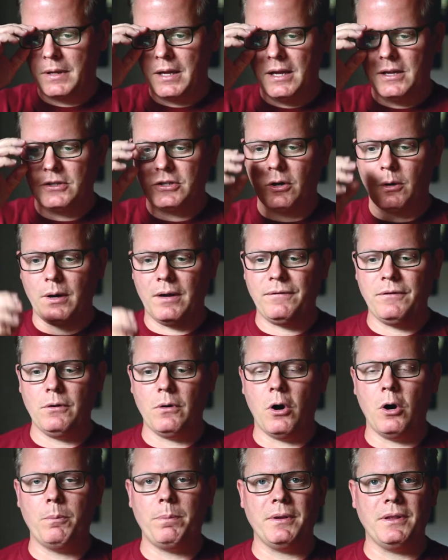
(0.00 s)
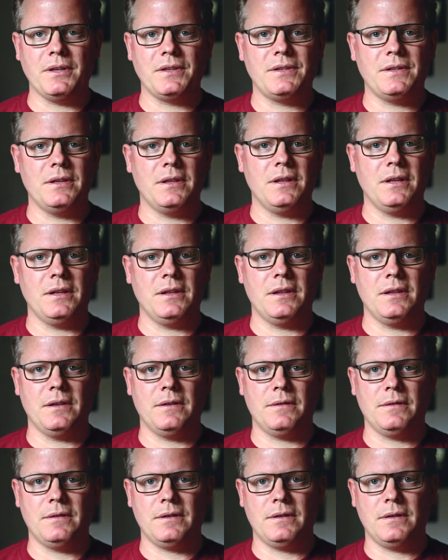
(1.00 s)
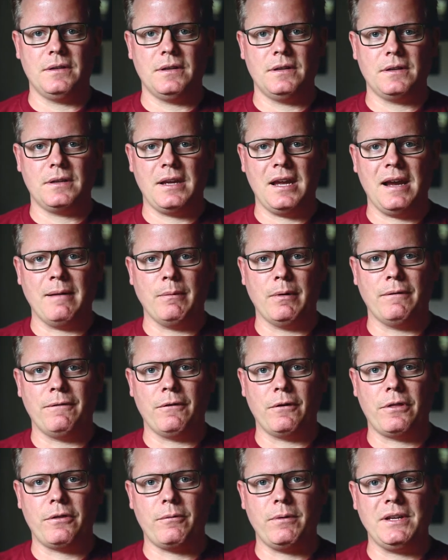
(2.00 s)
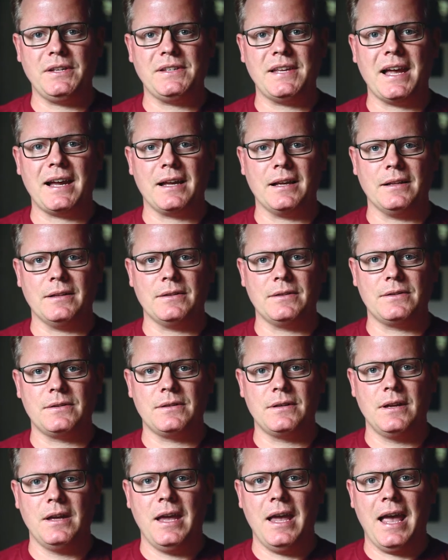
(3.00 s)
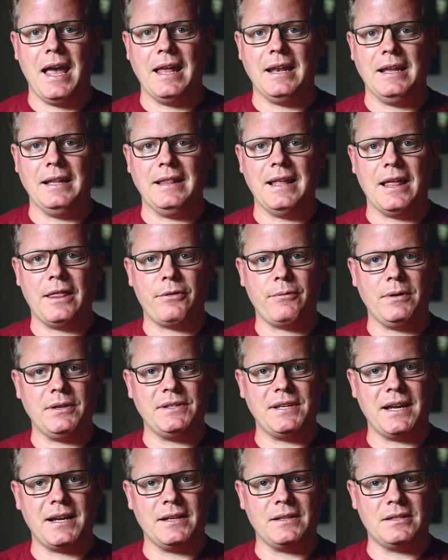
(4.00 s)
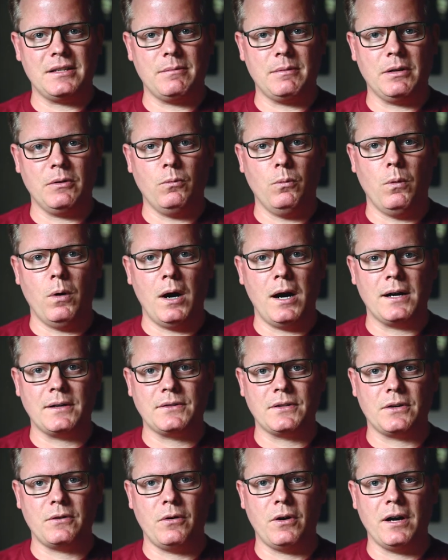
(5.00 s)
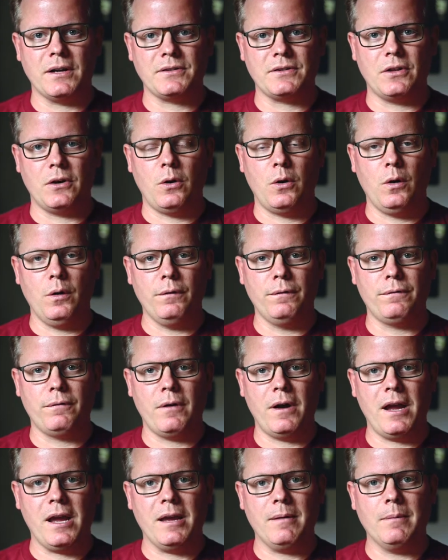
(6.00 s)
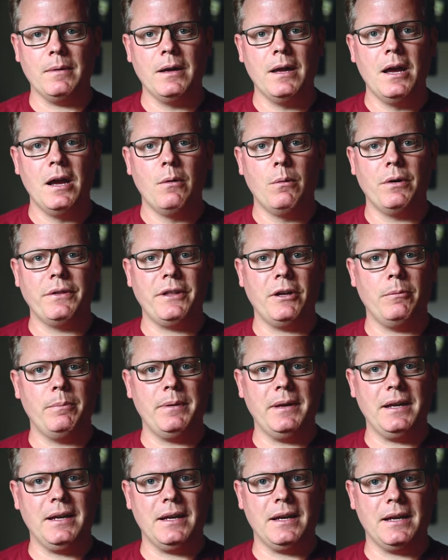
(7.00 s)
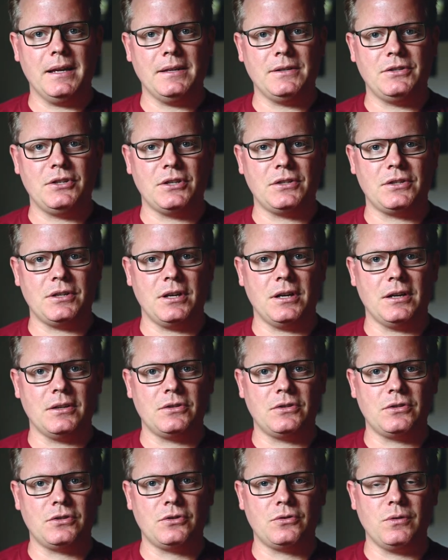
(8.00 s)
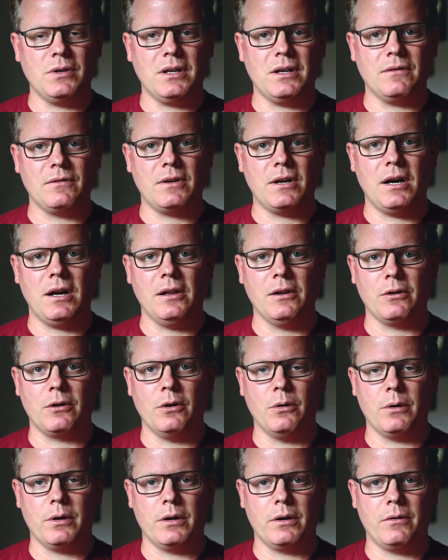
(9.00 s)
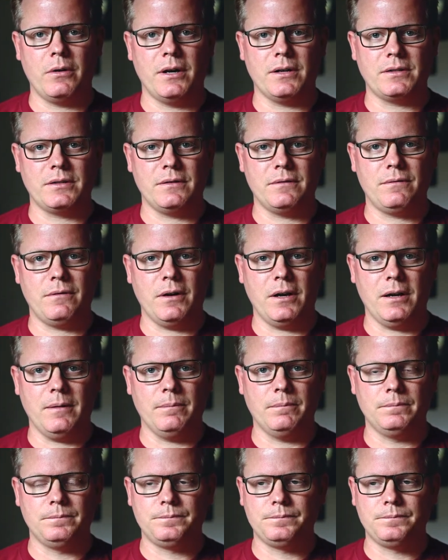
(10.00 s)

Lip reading: So if you open the camera for 3 seconds, and in that 3 seconds somebody walks across the whole frame, what there'll be is just a streak of color going across the frame.